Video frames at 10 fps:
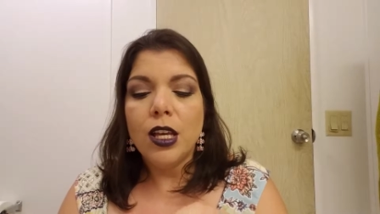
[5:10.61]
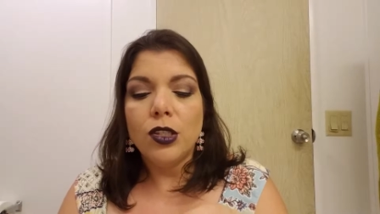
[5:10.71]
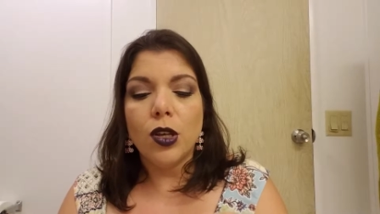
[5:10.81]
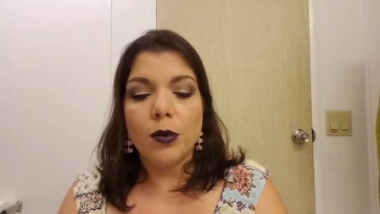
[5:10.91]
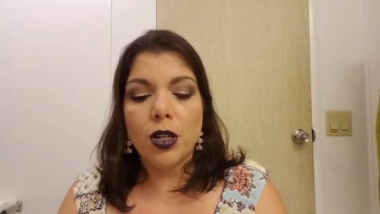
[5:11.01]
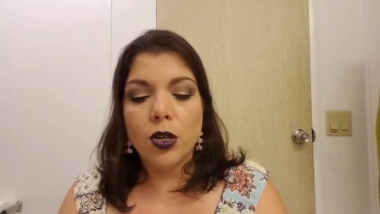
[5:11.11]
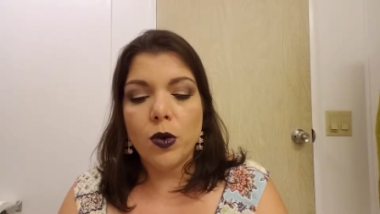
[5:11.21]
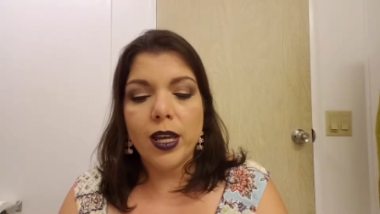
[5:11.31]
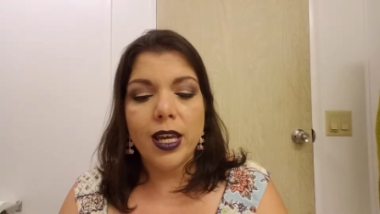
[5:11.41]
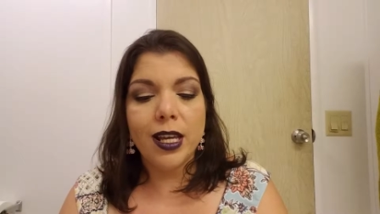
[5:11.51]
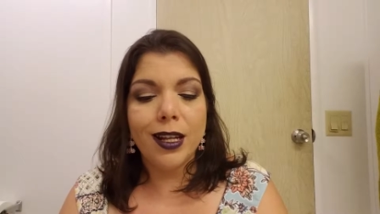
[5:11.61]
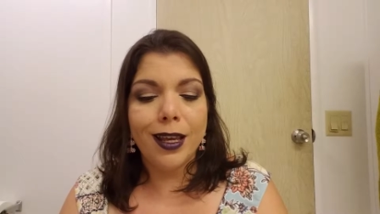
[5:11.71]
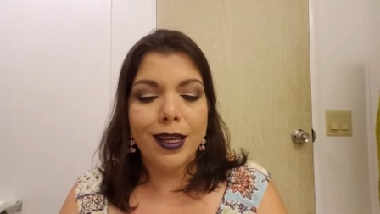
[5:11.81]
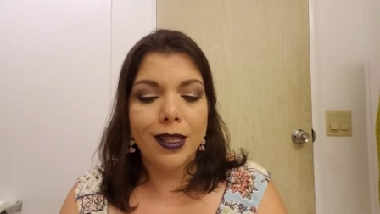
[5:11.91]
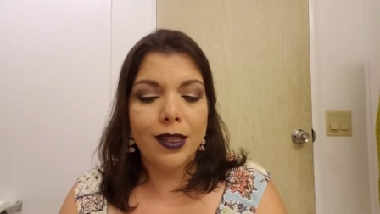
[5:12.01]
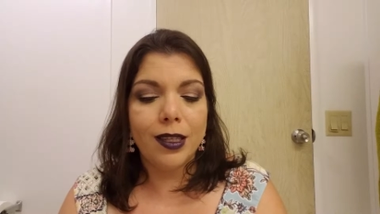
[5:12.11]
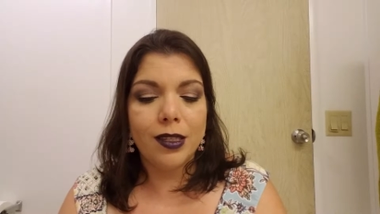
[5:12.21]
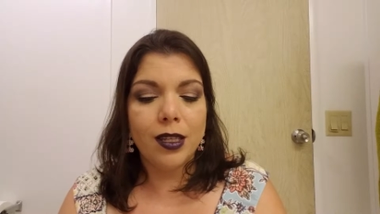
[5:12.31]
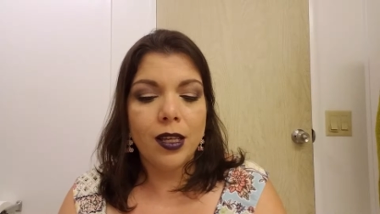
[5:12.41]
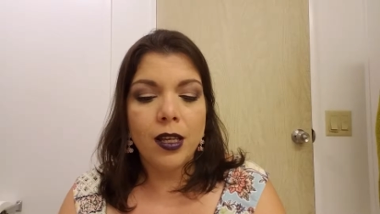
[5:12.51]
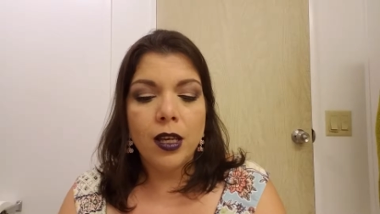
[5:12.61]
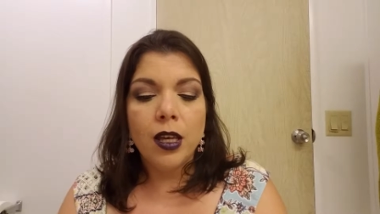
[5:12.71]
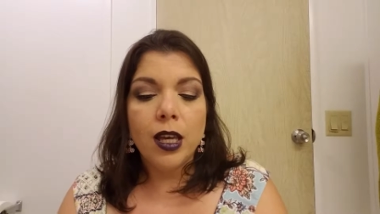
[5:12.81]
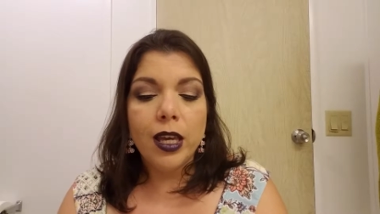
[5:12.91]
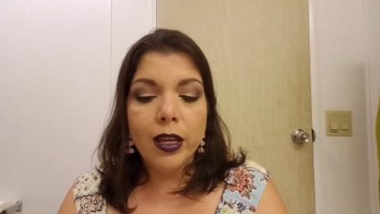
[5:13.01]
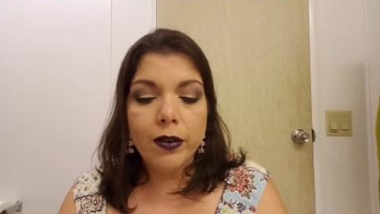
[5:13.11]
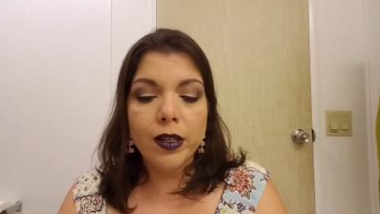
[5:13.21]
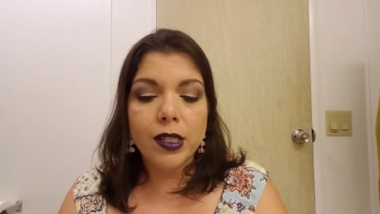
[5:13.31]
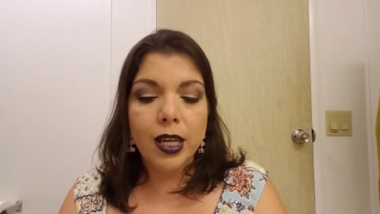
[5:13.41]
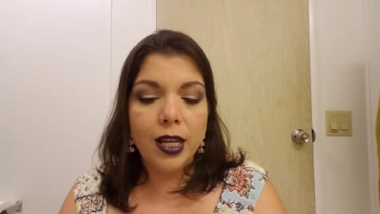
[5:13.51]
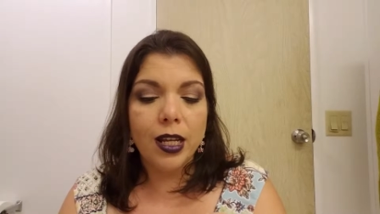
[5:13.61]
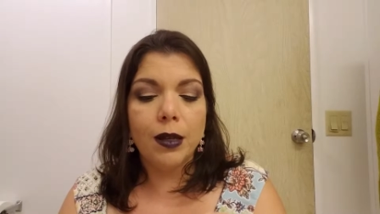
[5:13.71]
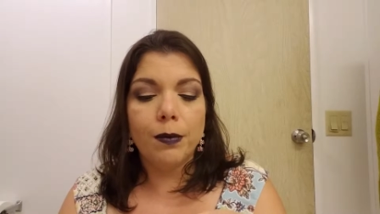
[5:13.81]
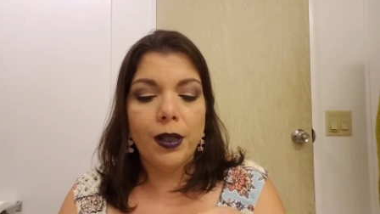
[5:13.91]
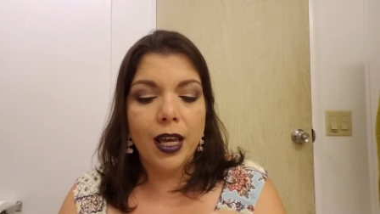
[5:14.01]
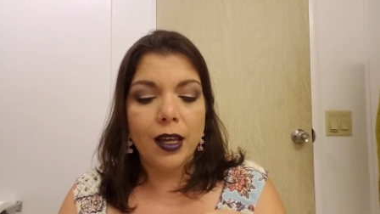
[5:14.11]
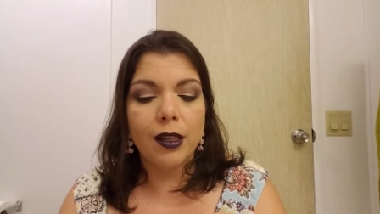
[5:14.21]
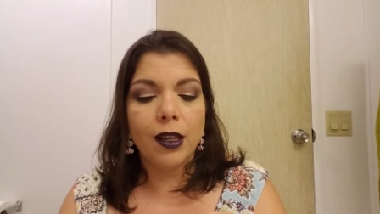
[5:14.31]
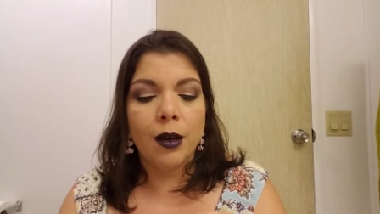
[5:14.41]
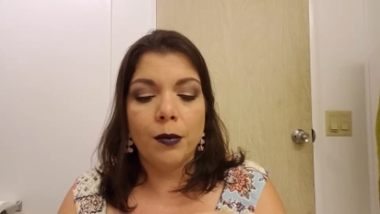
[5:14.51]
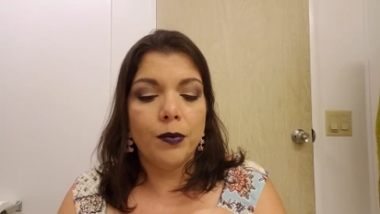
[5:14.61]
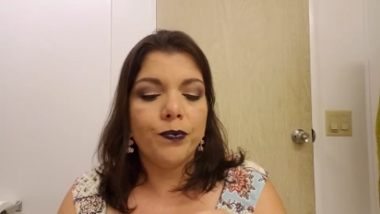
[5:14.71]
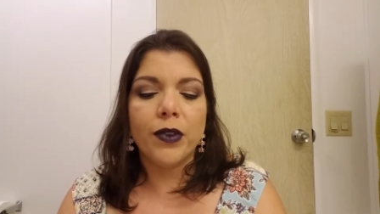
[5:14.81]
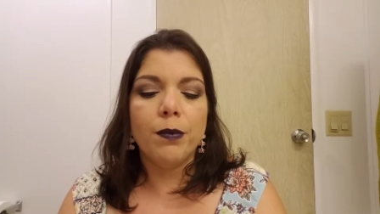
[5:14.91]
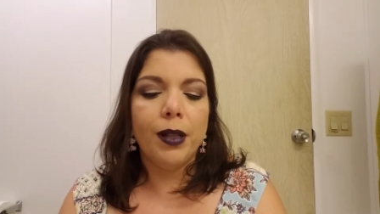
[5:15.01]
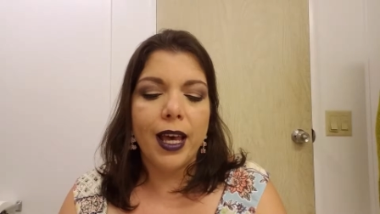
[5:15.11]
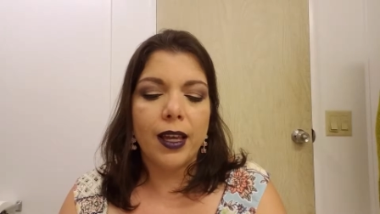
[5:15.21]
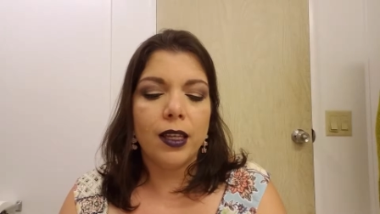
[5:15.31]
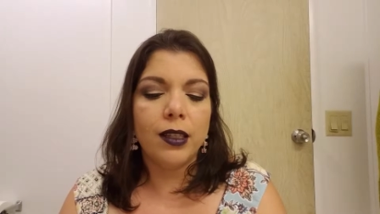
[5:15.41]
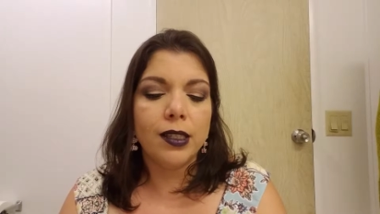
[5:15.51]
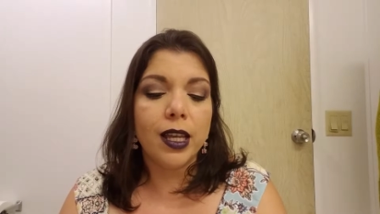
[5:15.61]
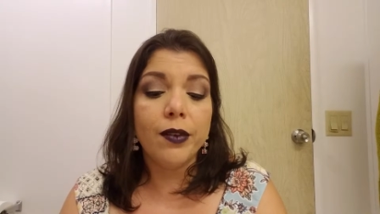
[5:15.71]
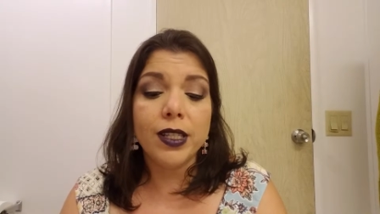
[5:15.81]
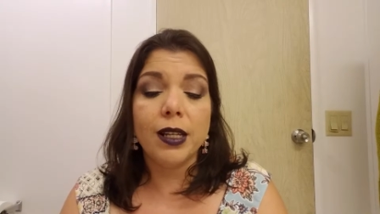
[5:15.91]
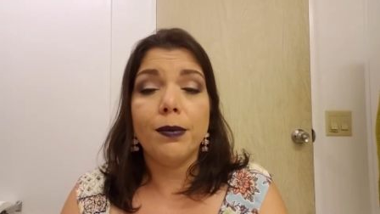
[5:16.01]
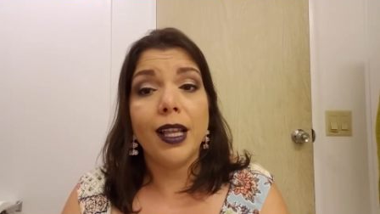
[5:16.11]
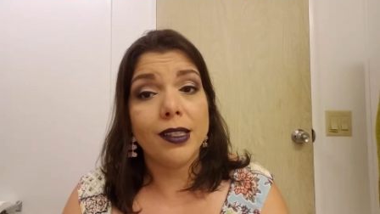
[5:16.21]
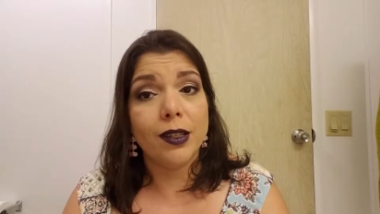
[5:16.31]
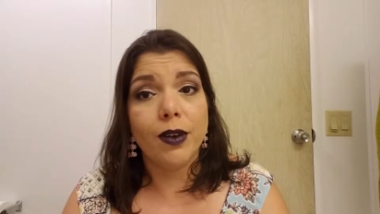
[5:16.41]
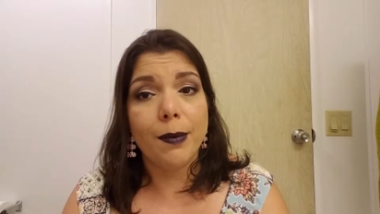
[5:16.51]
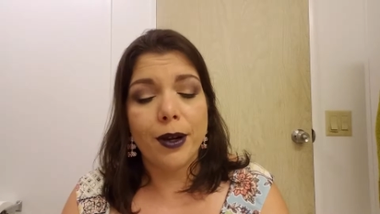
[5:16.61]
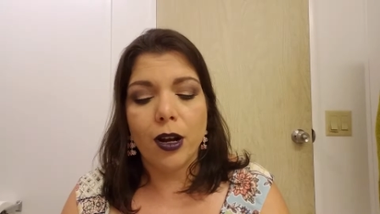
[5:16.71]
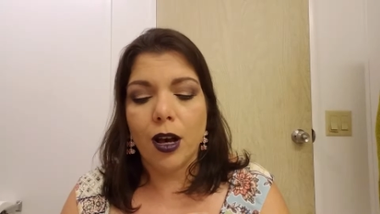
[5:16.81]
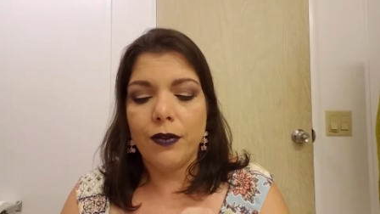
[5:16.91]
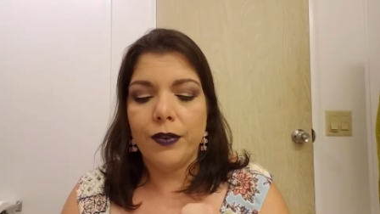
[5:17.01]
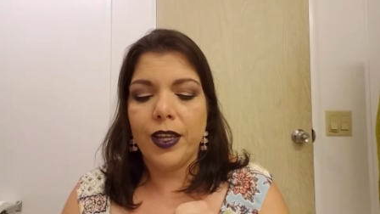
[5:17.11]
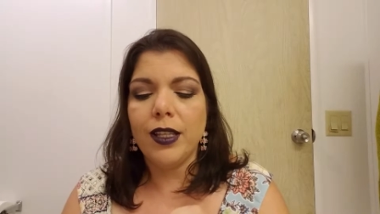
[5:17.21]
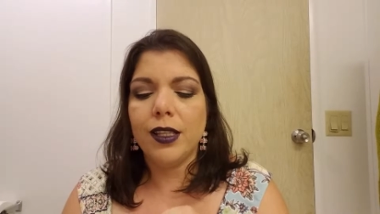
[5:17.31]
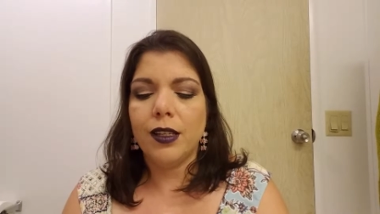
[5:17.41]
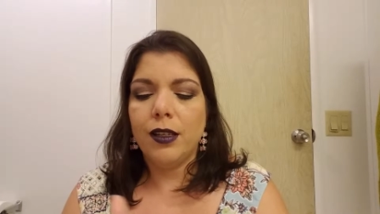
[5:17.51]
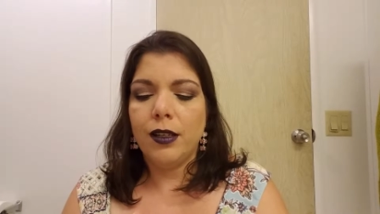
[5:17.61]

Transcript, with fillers: So I'm going to go ahead and get this irritating black, um, black, this irritating plastic wrapper off of it.